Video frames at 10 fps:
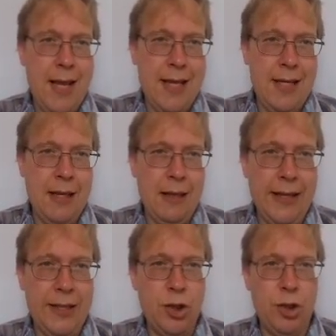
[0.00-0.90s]
in
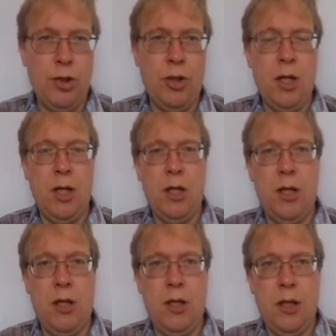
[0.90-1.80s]
lecture
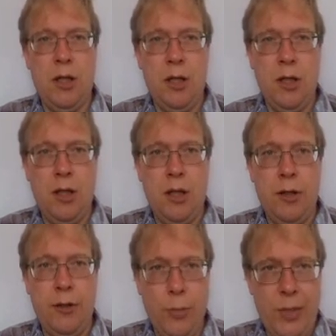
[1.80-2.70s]

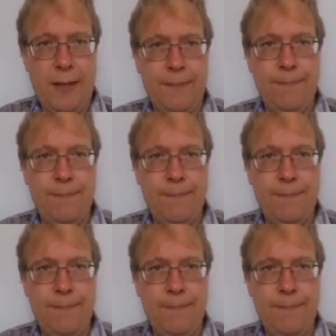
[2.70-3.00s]
3.